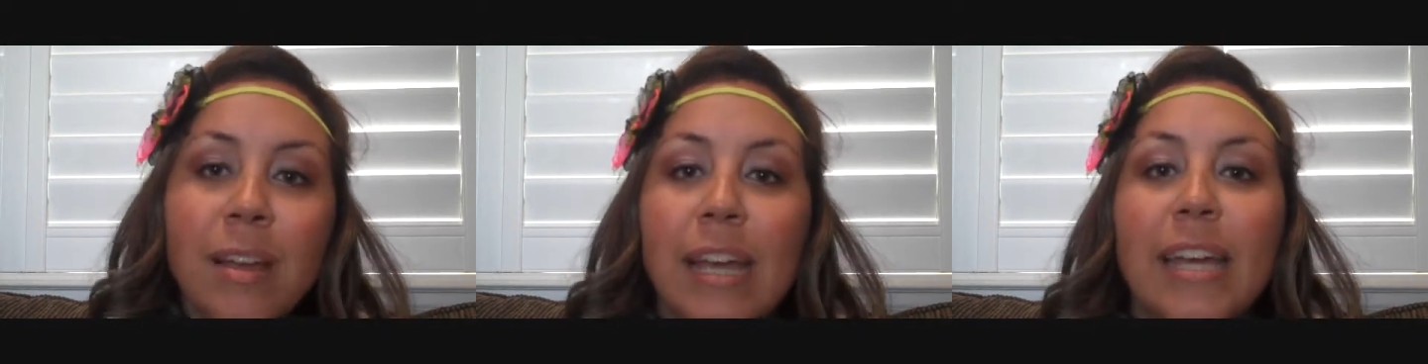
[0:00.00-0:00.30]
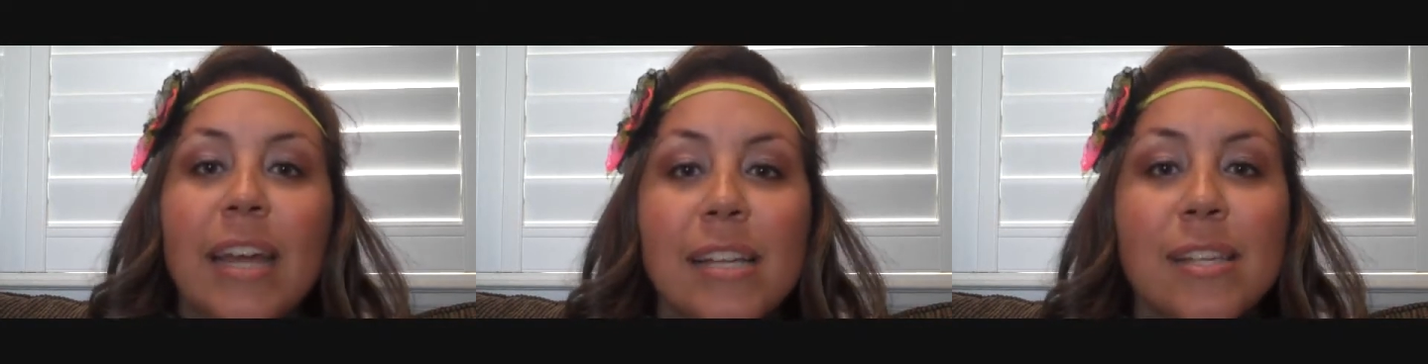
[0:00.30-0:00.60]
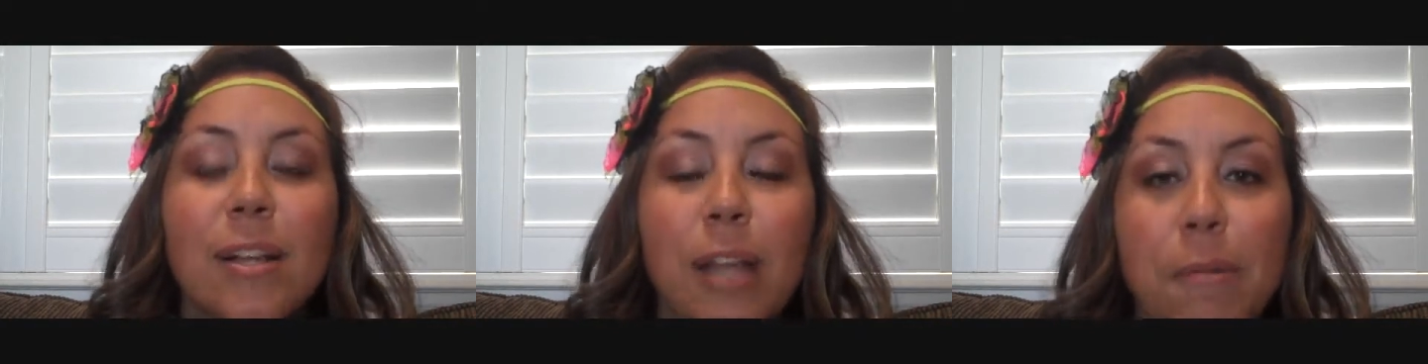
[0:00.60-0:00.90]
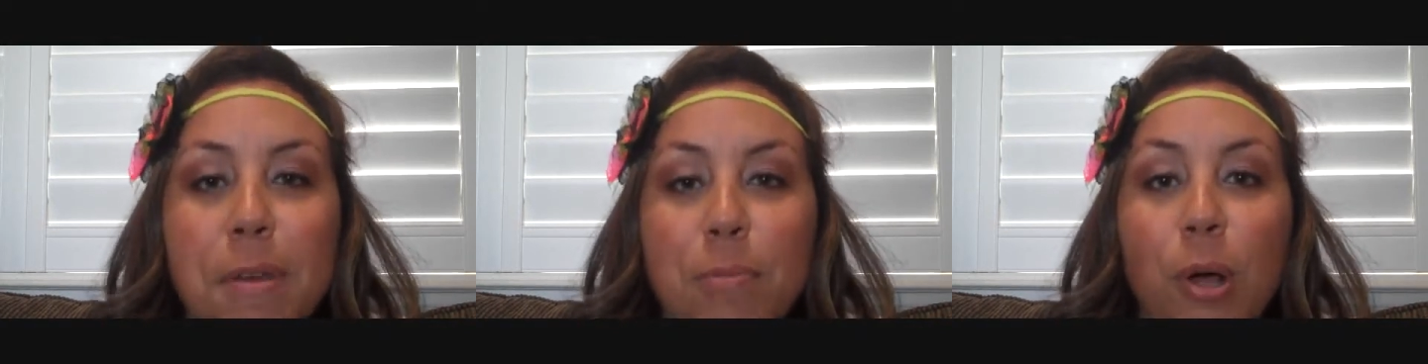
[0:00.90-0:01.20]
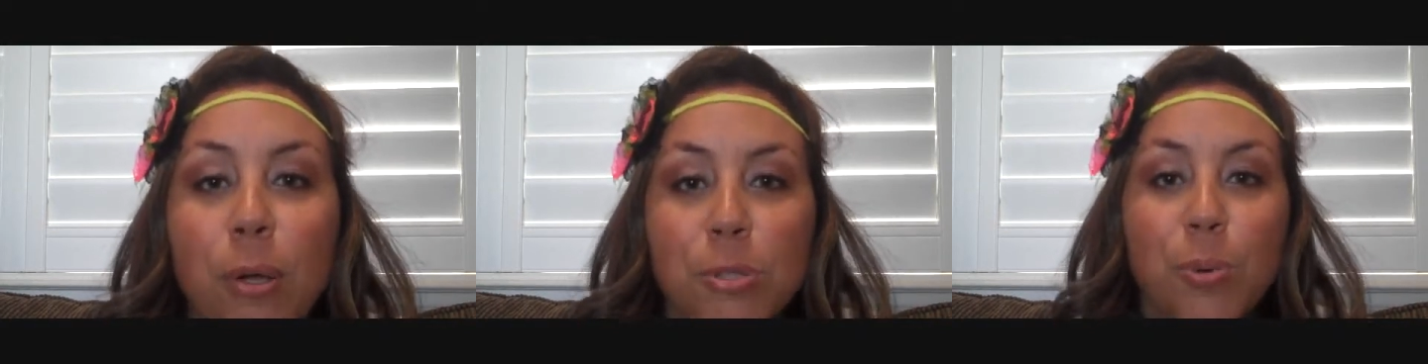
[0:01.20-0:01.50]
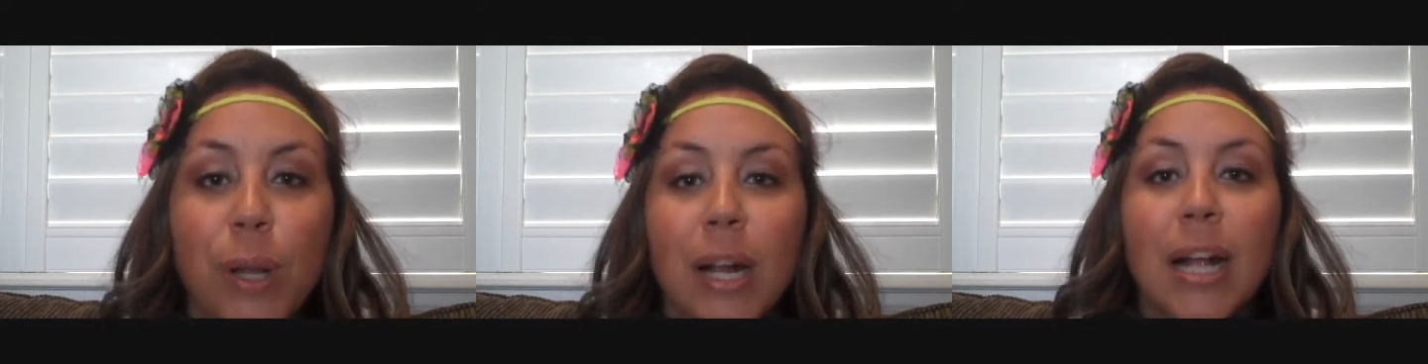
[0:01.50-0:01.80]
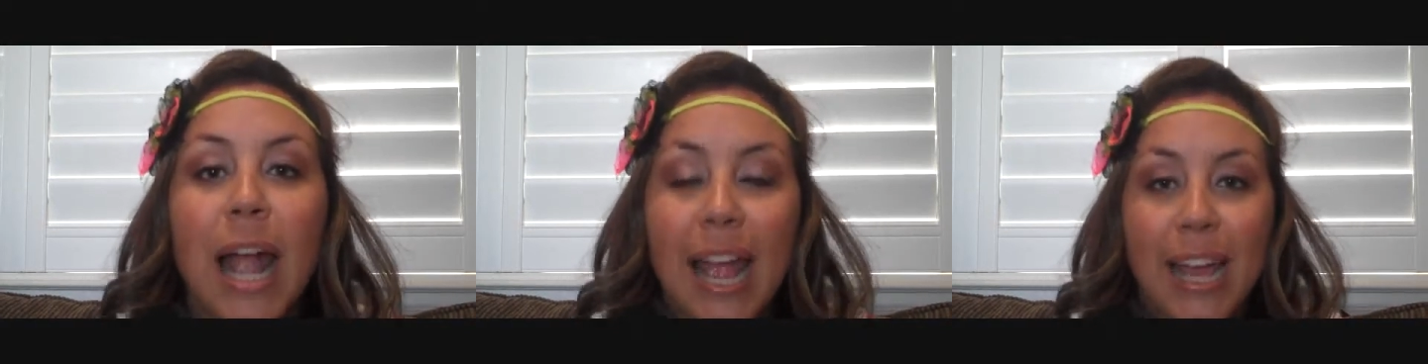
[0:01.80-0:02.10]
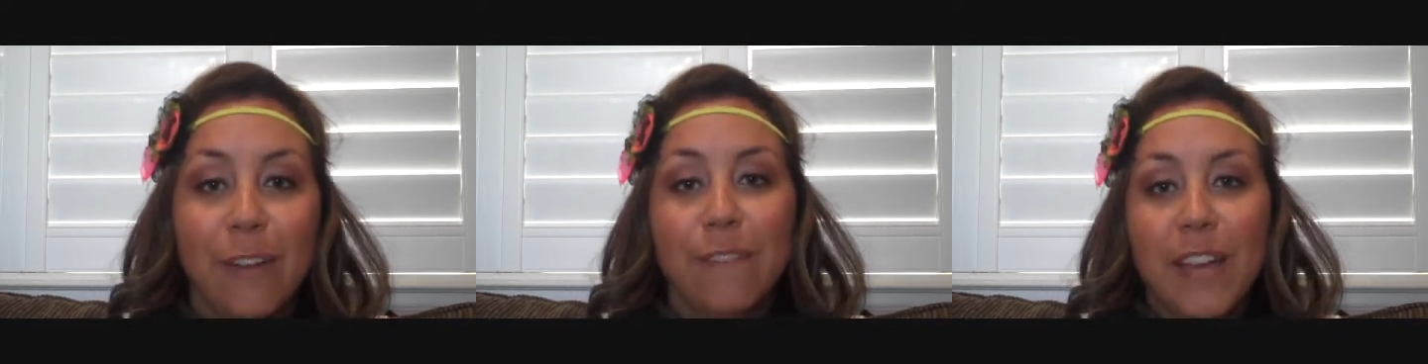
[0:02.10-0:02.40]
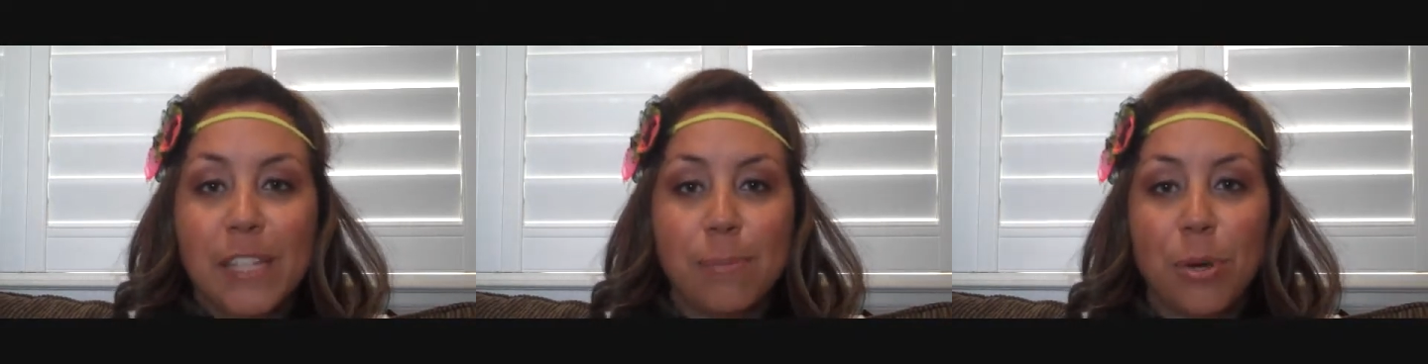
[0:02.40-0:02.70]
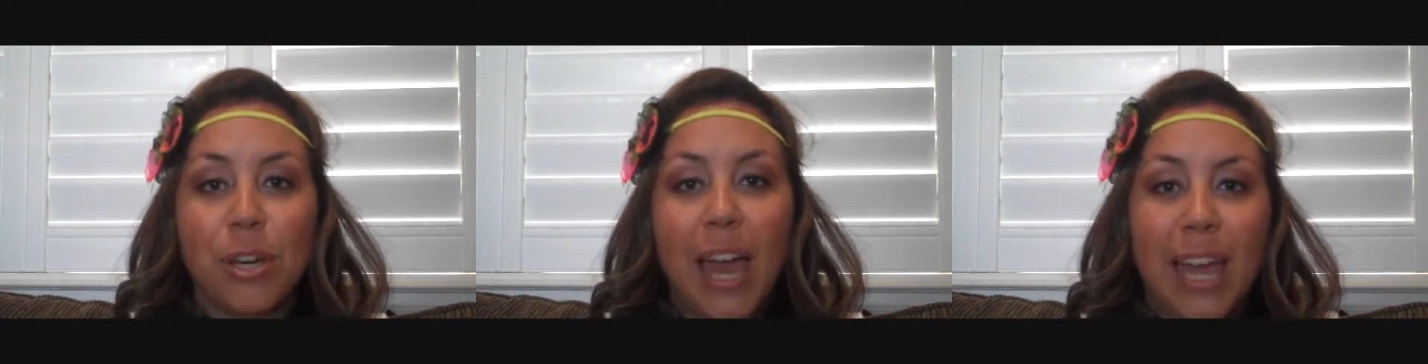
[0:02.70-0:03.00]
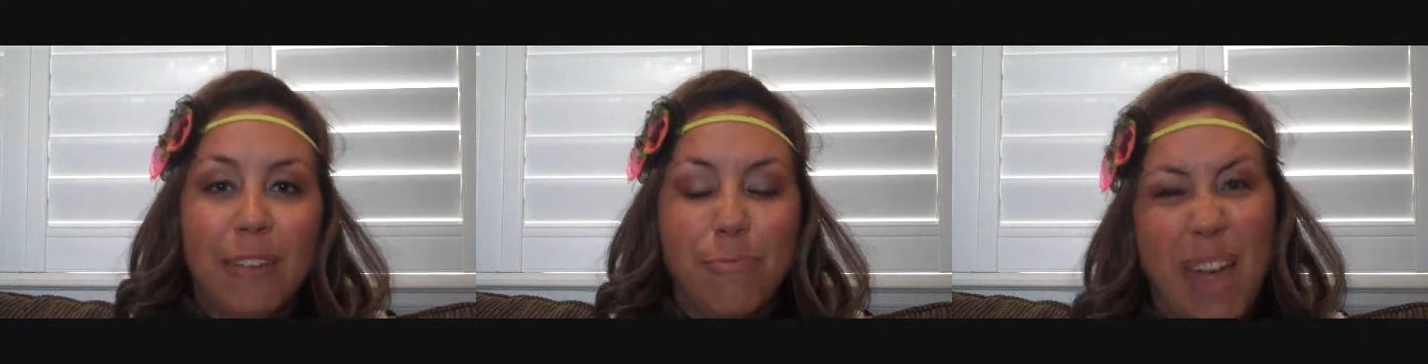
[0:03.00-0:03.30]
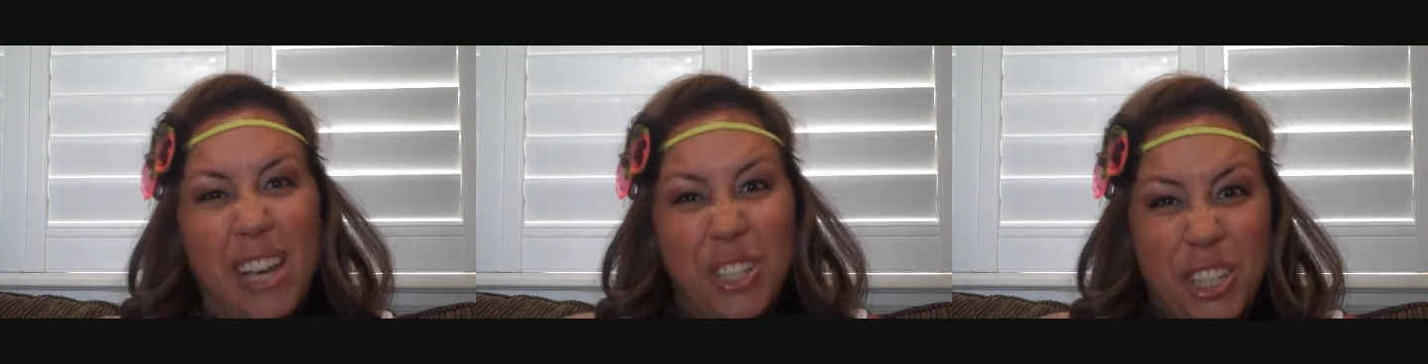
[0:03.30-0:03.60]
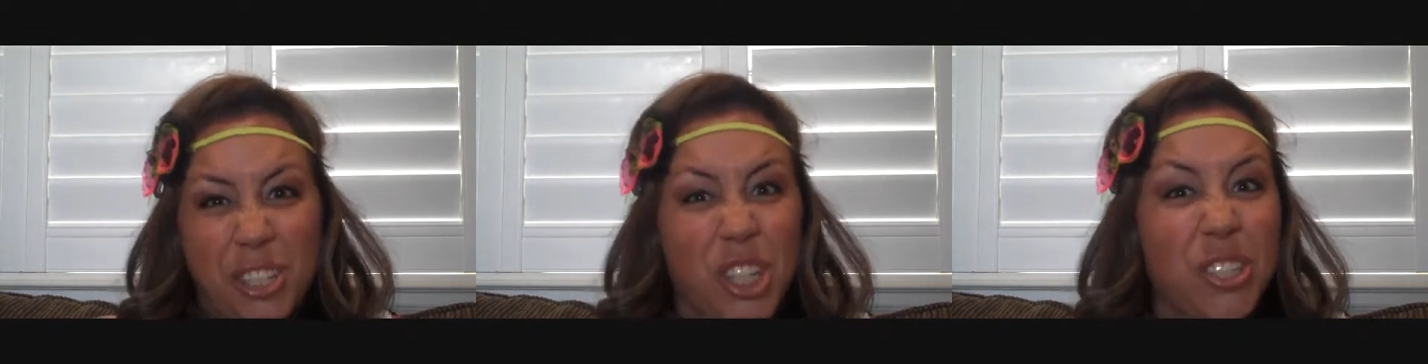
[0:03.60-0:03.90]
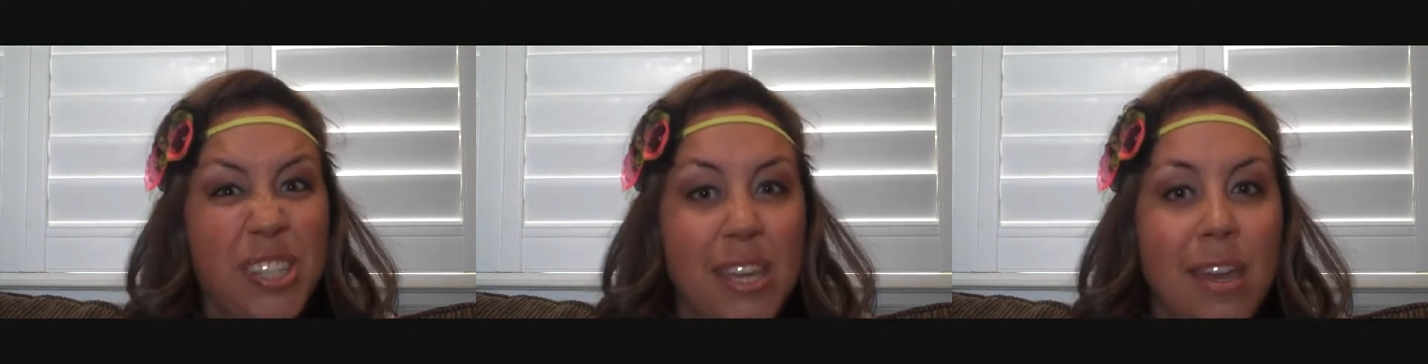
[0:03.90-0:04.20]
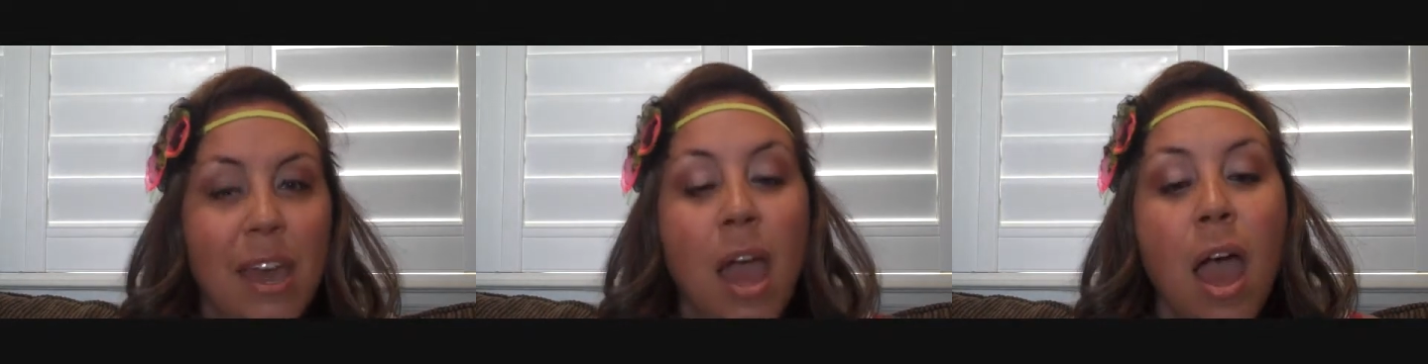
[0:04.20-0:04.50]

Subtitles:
and I saw a lot of people on Twitter and Facebook kind of bashing Chelsea.